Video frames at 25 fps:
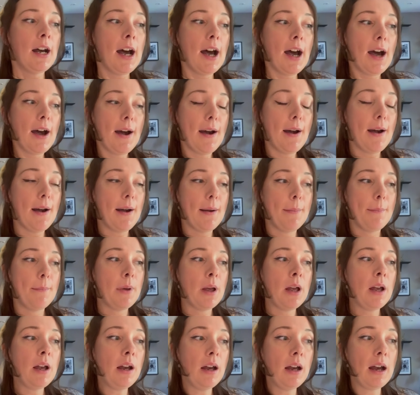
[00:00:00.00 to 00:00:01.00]

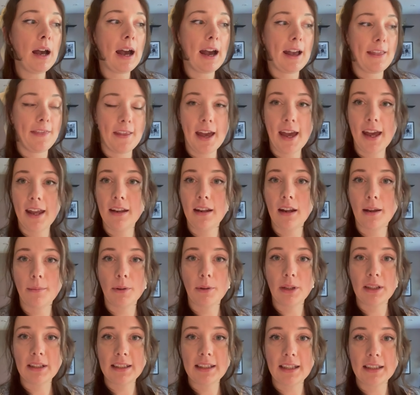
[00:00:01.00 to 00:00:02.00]
And then I'm
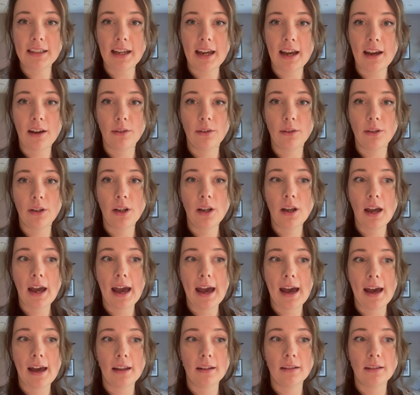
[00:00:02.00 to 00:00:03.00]
going to sit down
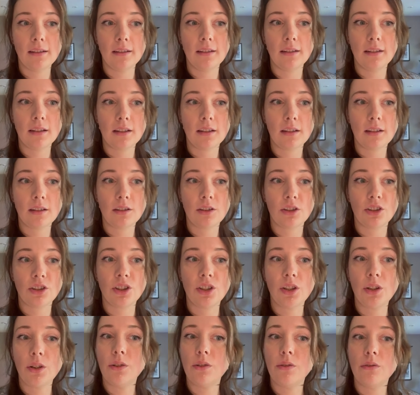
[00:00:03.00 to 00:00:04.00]
and
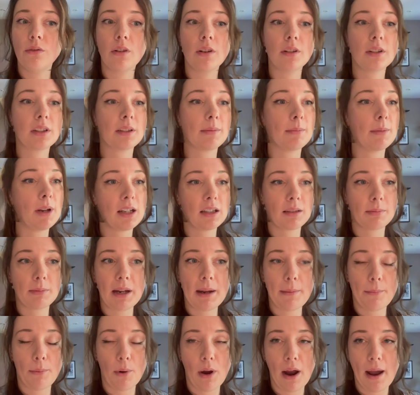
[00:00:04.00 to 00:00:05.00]
just do some last
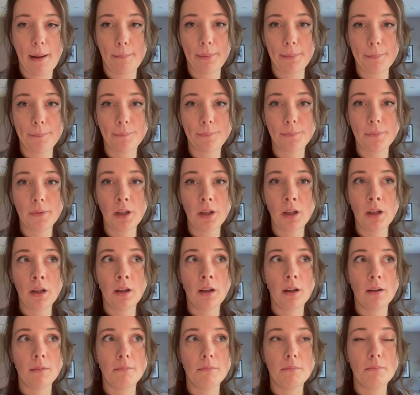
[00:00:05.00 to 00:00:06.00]
minute prep.
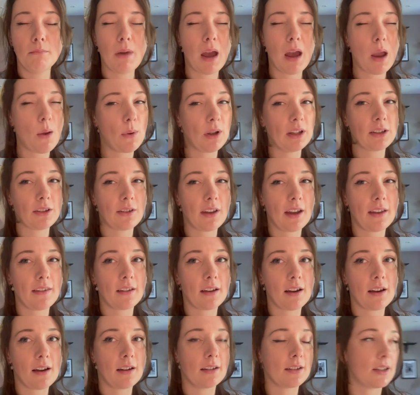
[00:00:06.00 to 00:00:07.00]
May well do that in
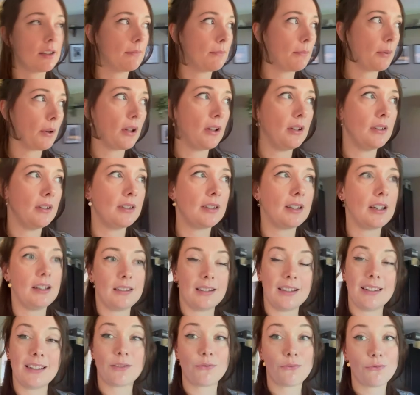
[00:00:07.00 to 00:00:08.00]
the garden because
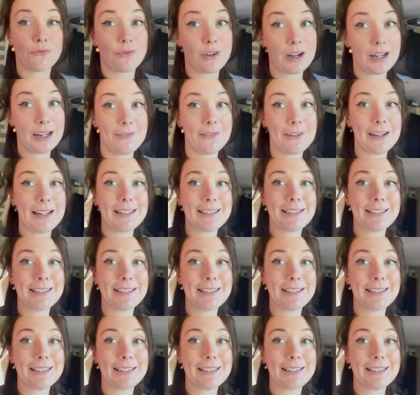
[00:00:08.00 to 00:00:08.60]
it is really, really